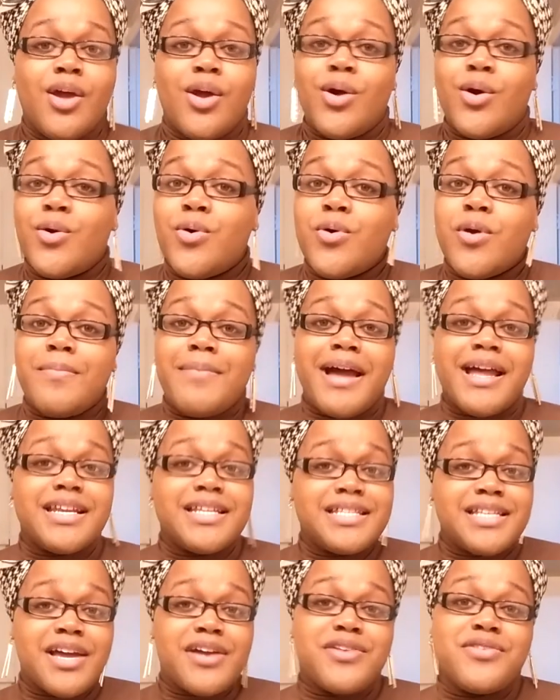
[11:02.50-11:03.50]
who am I to
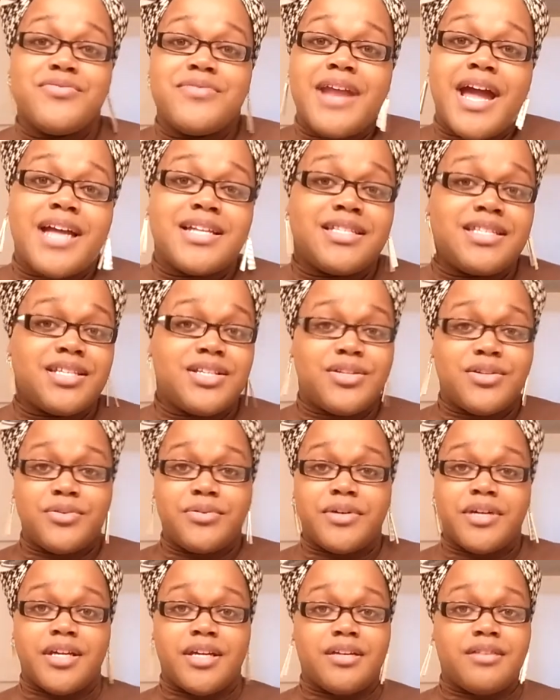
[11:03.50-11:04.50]
tell you not to
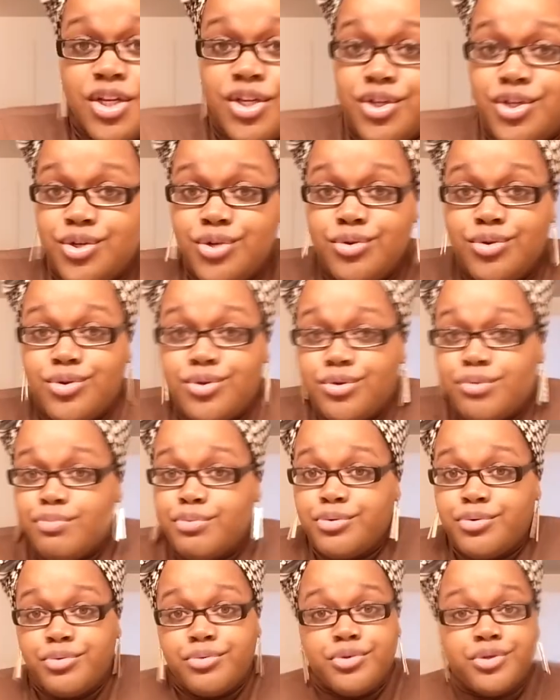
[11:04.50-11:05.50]
do it? Do you,
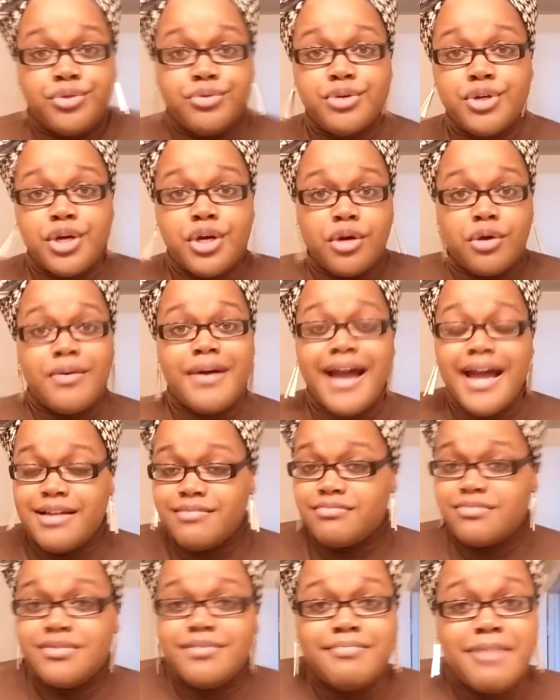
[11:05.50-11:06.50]
boo? You know,
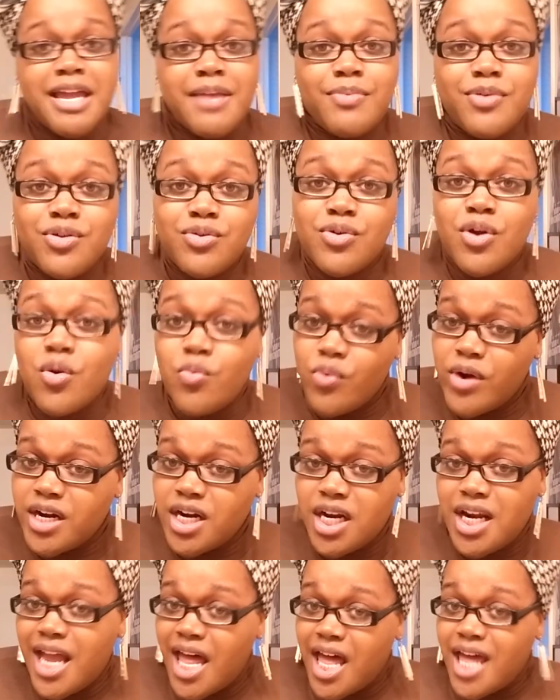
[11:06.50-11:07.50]
maybe you don't want
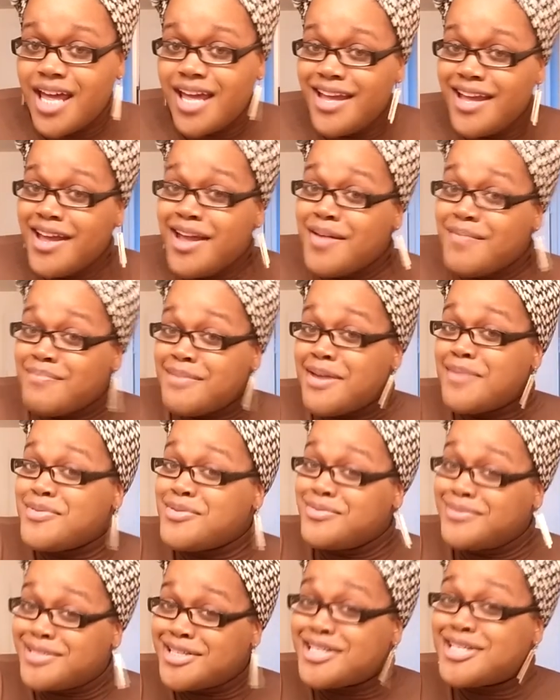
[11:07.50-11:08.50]
a lot. Maybe
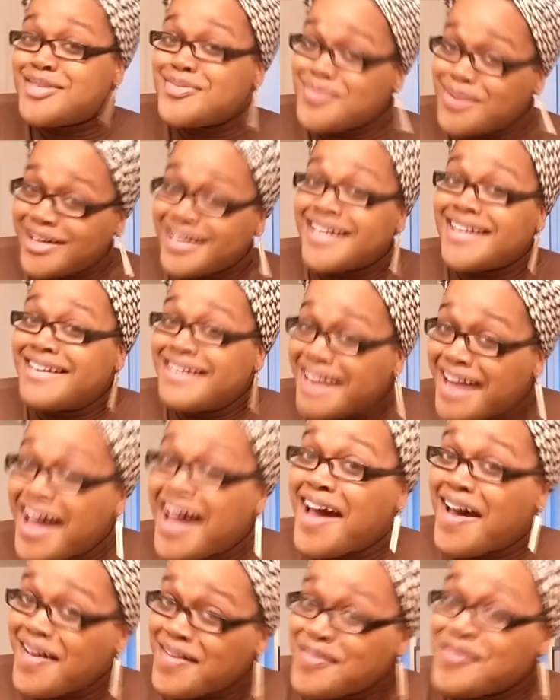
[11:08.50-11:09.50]
you just want
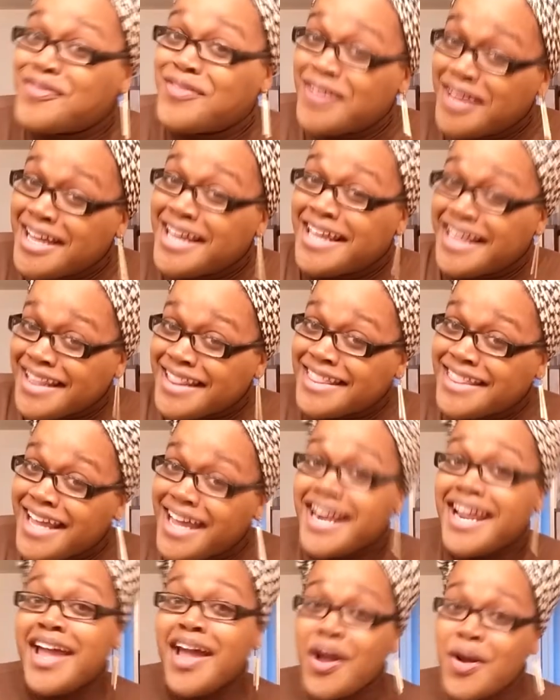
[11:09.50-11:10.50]
enough
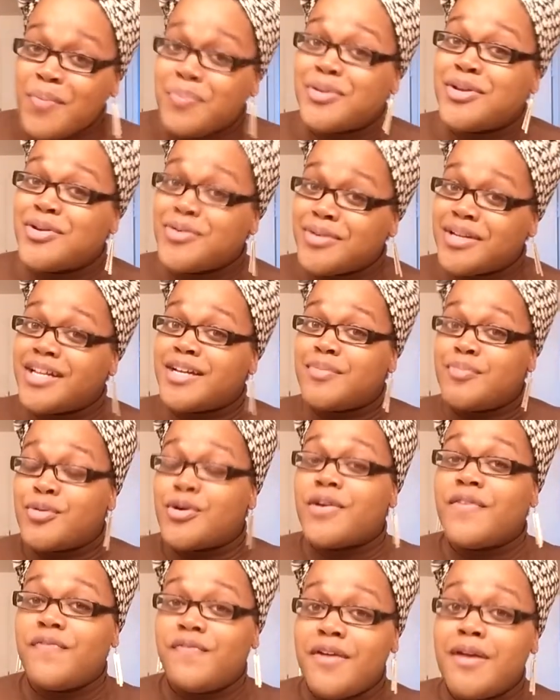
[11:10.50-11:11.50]
that'll help you look
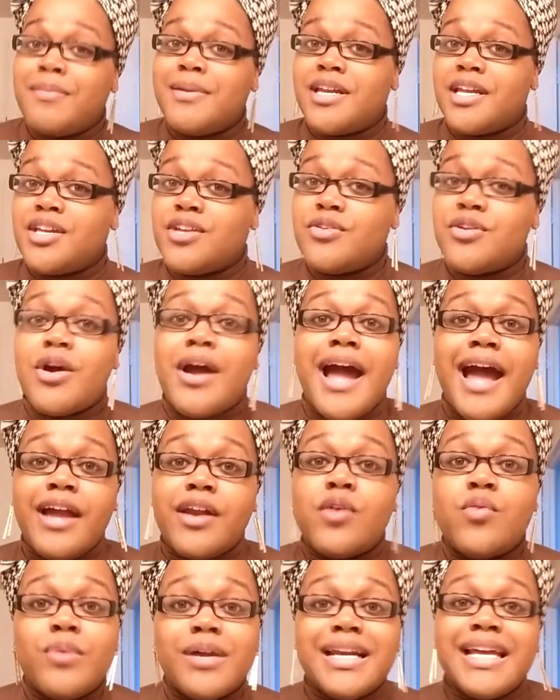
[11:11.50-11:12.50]
more feminine. You know, I
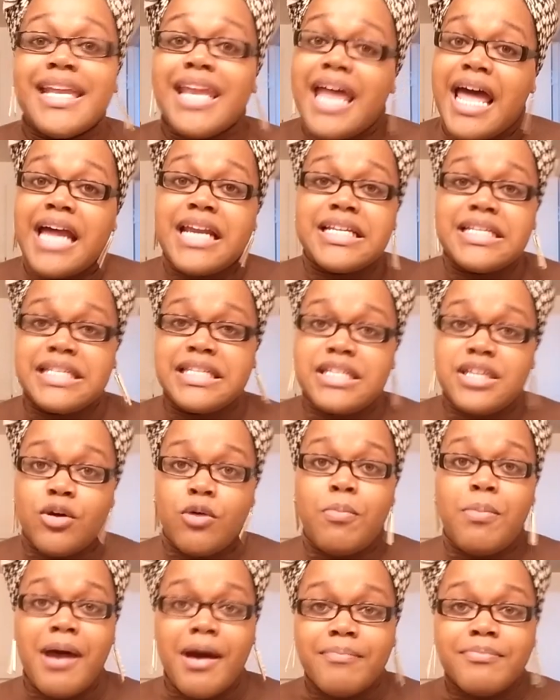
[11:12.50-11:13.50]
don't want a lot of
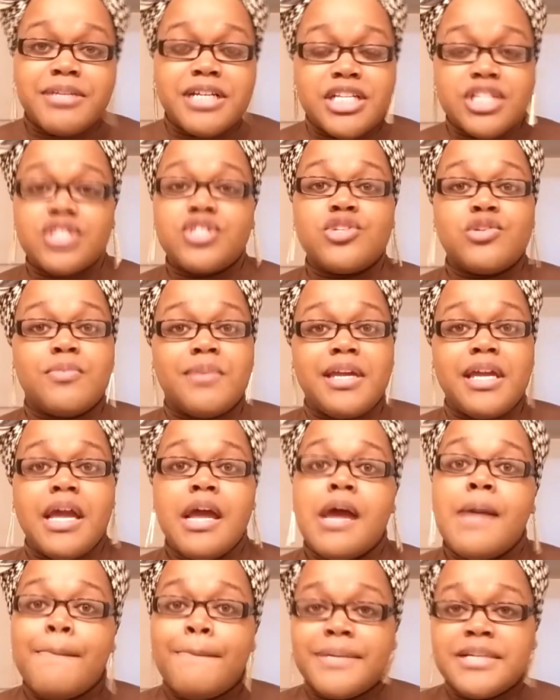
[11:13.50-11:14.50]
silk pumped into me,
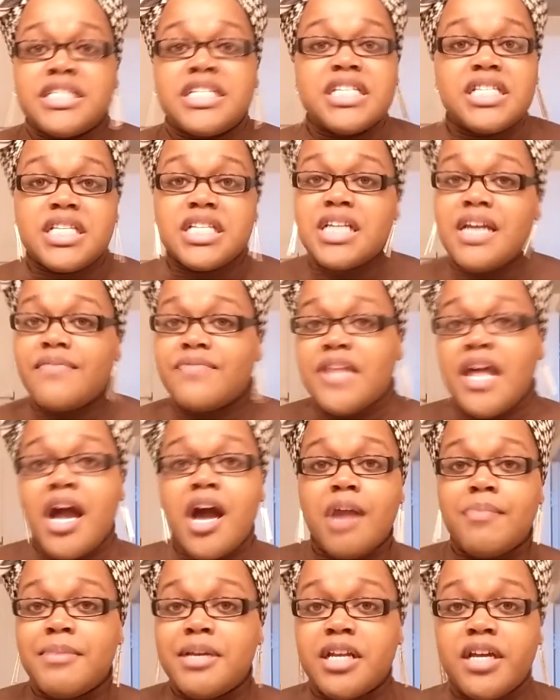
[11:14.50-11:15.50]
but just enough to
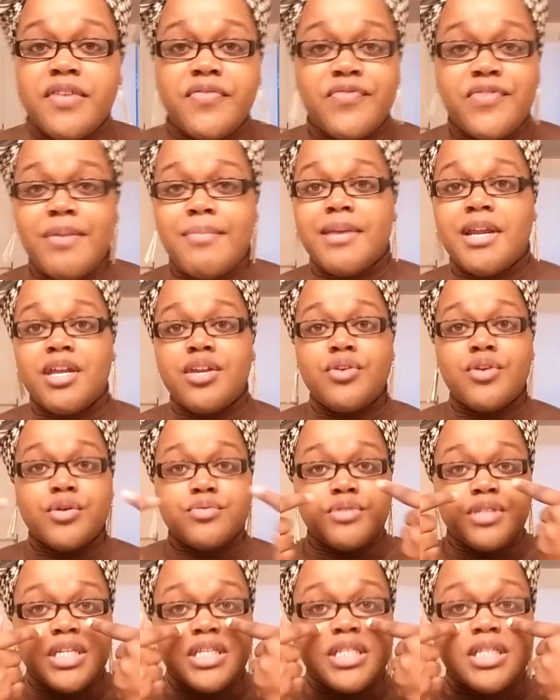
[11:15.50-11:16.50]
help me look feminine. You know,
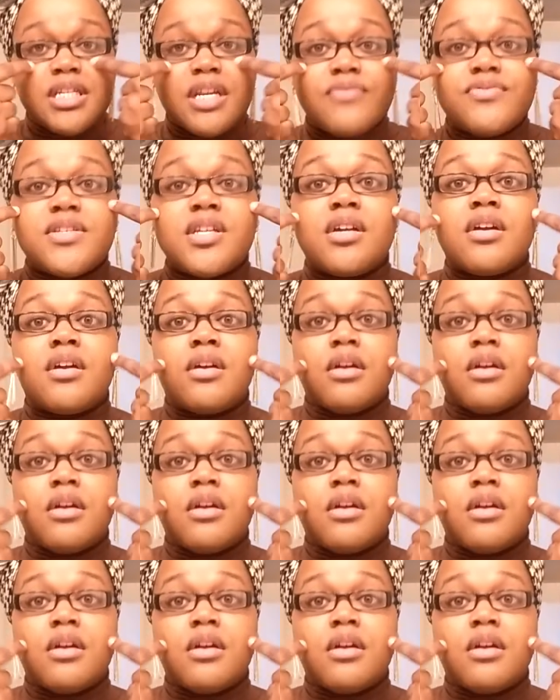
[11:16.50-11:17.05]
just enough to